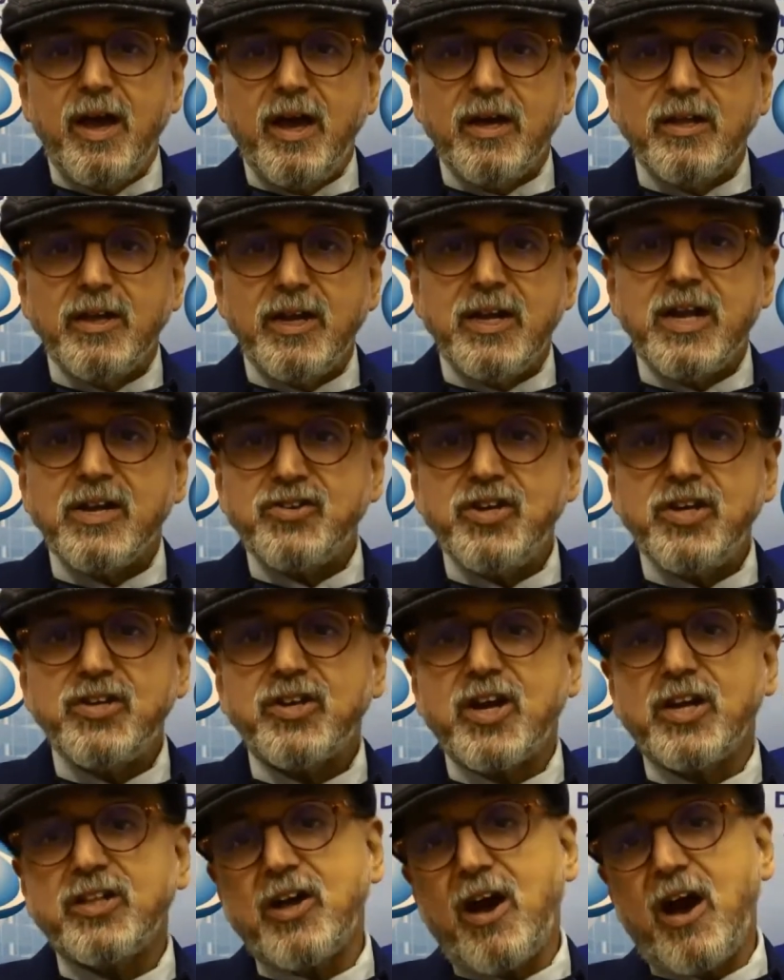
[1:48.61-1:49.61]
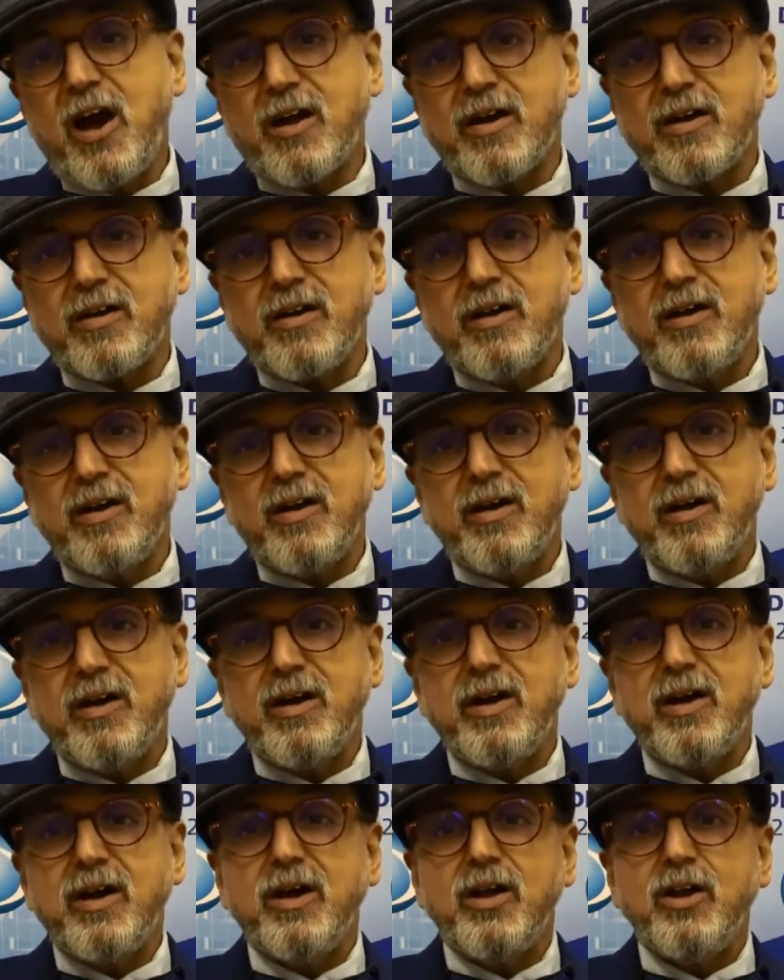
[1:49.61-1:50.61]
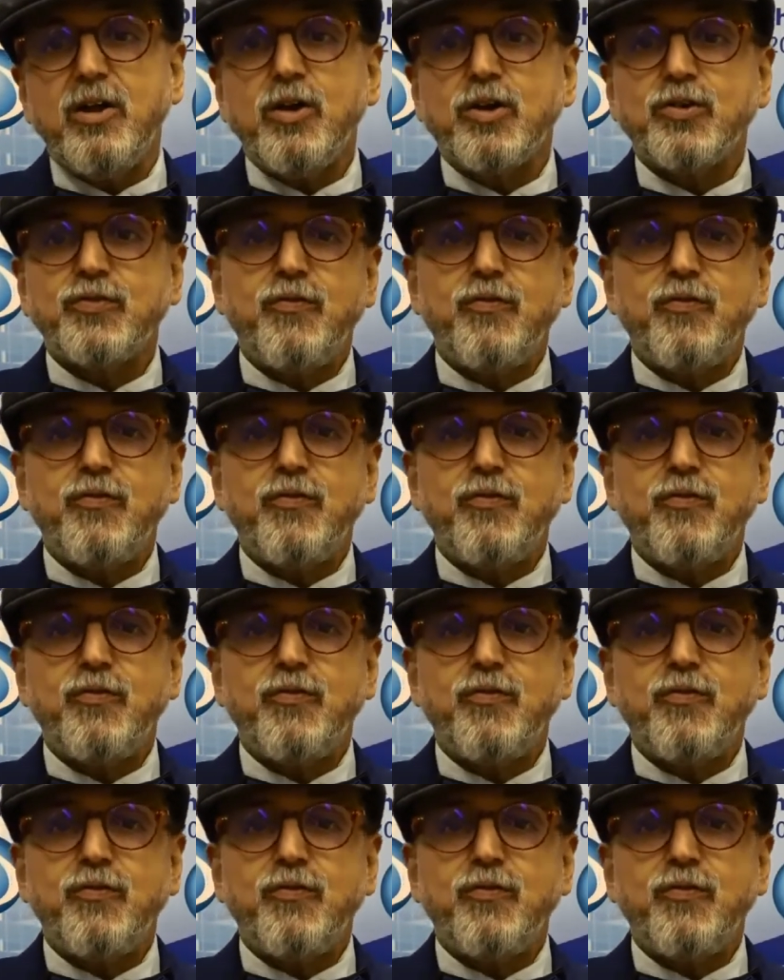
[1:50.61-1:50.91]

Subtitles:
Industries Qatar looks